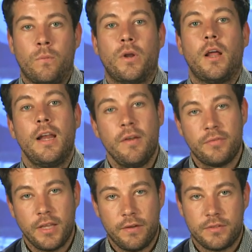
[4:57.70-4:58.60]
When I
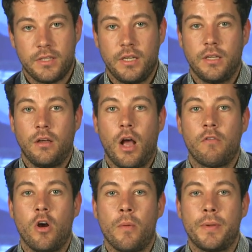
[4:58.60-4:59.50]
left the FT, I
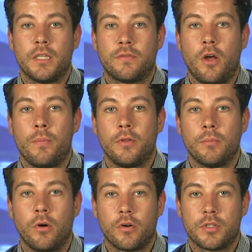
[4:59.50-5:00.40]
wrote a piece for Open
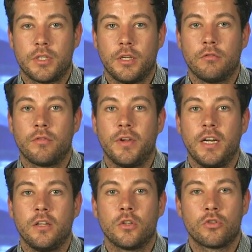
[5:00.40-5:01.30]
Democracy
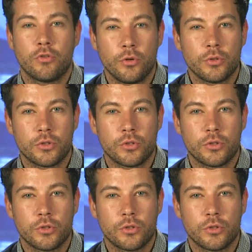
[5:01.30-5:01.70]
revealing the true